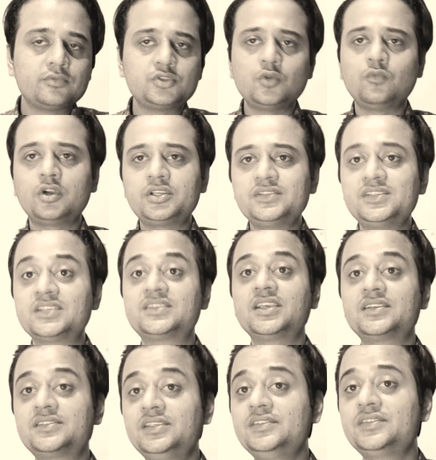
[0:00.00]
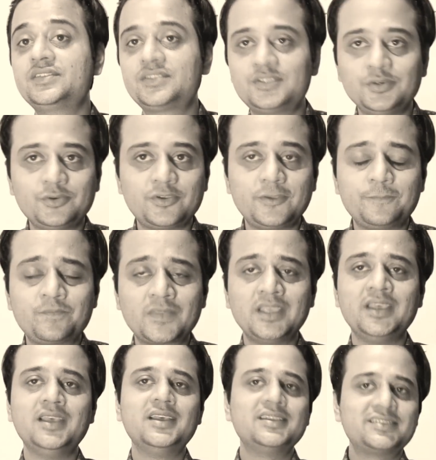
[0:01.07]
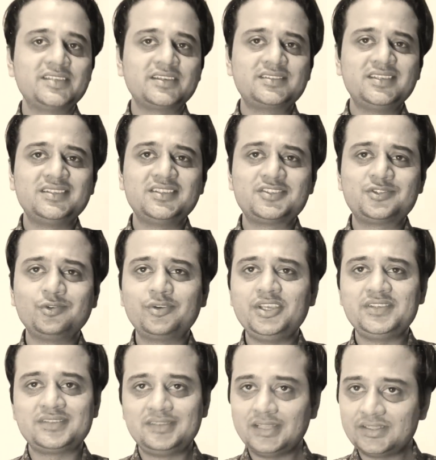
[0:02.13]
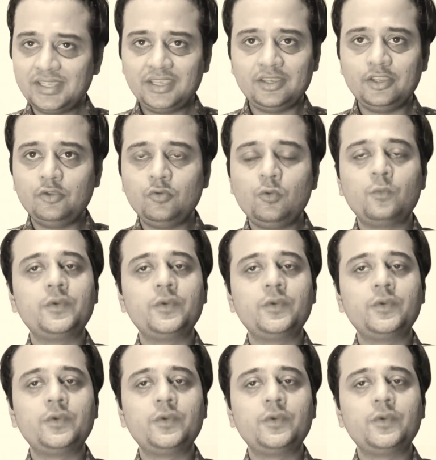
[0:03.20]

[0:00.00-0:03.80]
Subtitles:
So what is the success story? Success story is nothing new.